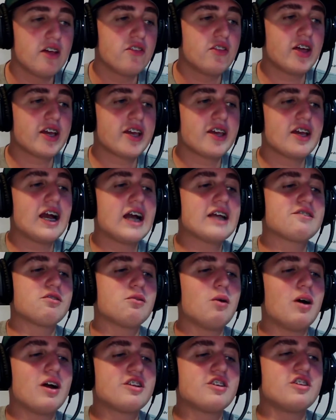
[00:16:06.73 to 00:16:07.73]
Thank you guys for
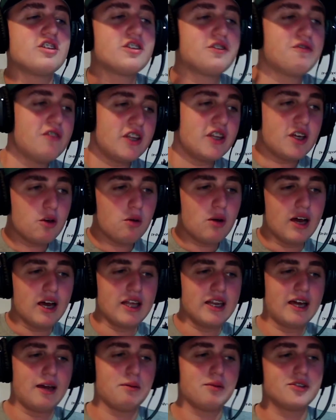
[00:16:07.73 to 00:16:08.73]
watching this video,
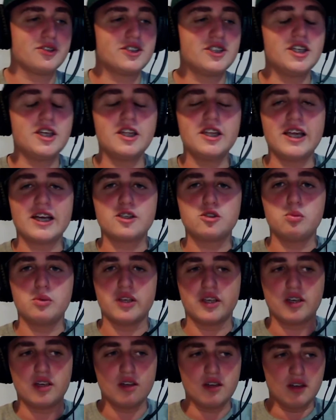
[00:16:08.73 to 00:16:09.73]
and I will see you next
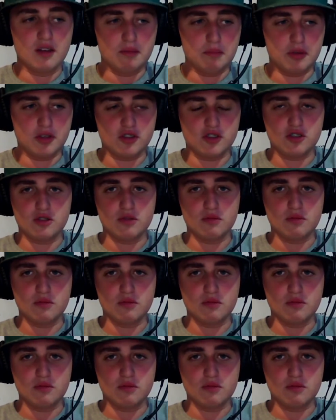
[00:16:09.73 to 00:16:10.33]
week. Peace.